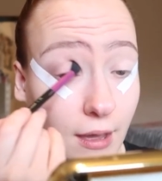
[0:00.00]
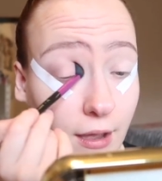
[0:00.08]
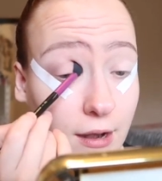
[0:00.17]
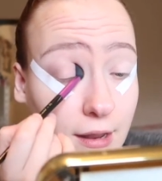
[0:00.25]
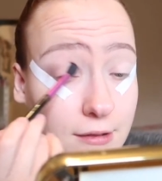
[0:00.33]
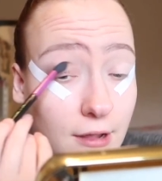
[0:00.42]

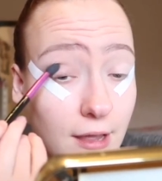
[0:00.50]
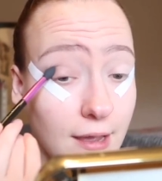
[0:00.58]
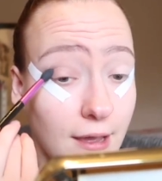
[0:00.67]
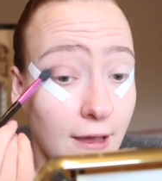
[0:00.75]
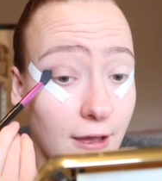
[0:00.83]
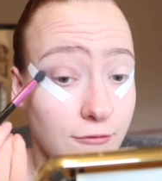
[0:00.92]
eyelids like I
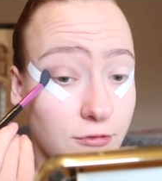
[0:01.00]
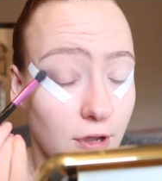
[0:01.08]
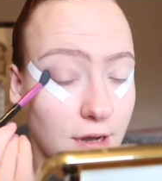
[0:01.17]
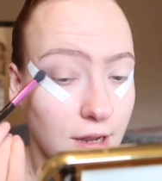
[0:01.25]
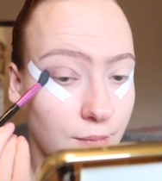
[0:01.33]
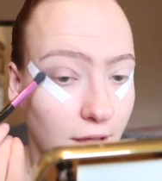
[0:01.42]
have
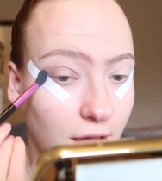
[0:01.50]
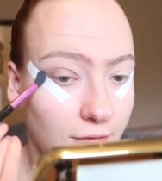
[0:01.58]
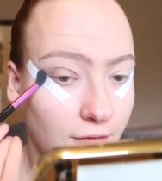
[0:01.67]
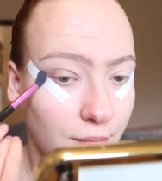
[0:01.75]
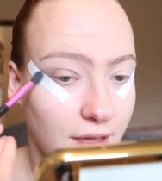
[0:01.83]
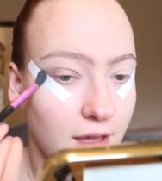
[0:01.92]
done in my
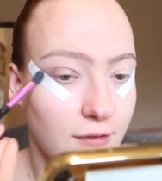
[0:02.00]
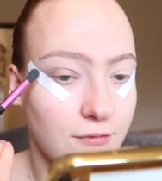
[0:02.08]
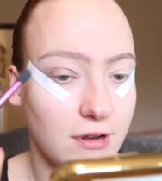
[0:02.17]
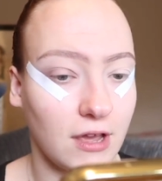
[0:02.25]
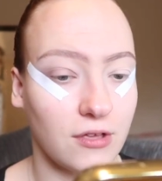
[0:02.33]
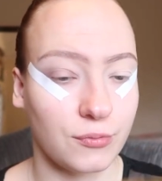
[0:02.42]
other makeup
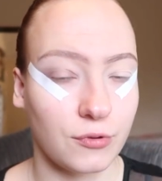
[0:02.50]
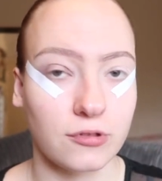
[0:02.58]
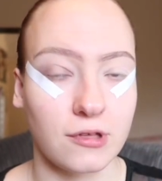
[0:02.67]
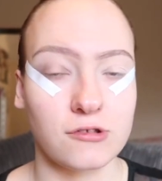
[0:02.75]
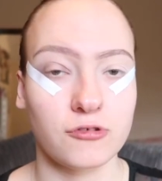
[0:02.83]
videos because I